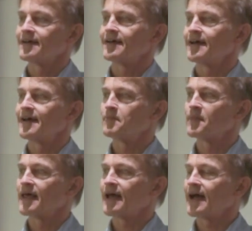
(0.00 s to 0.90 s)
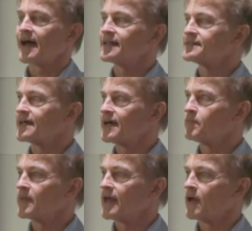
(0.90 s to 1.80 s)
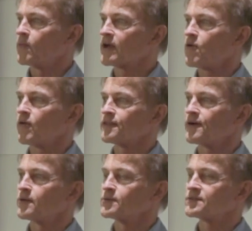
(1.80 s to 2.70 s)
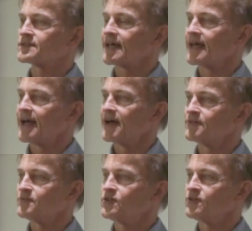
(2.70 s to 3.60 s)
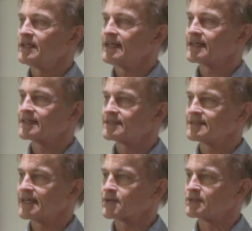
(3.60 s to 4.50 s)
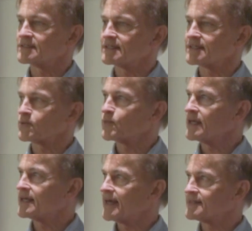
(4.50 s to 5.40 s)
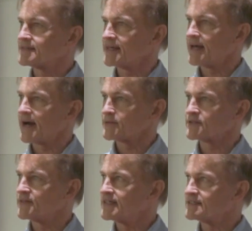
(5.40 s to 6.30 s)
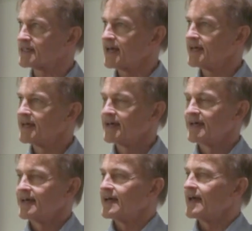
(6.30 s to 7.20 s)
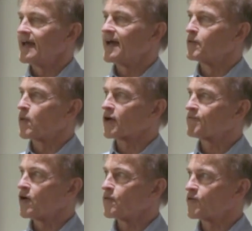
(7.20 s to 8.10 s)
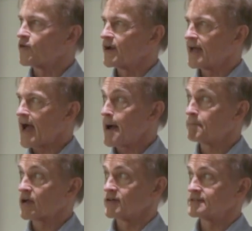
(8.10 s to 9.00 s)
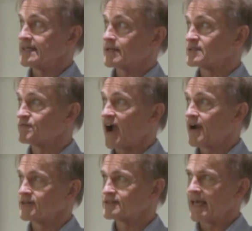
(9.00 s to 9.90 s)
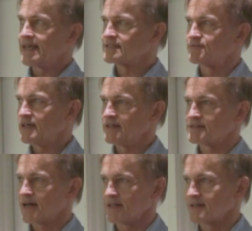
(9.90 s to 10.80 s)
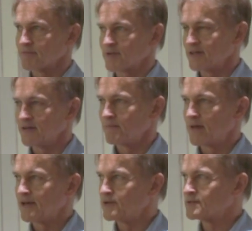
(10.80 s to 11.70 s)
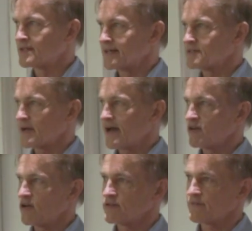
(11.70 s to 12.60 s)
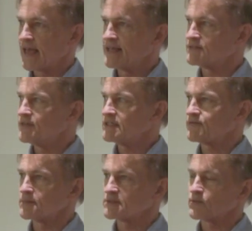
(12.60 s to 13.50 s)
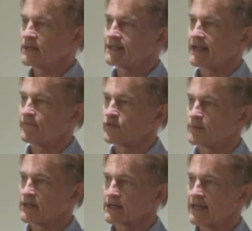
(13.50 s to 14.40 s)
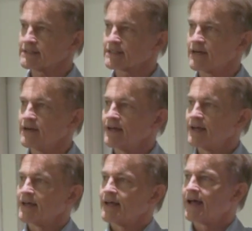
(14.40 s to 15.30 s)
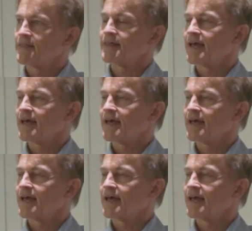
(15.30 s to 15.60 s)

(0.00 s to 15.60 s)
We call those unique sequences that we get out of this workflow for amplicon sequence variants, ASVs. I'm going to use that. So I have a lot of ASVs from Sweden and from Madagascar, and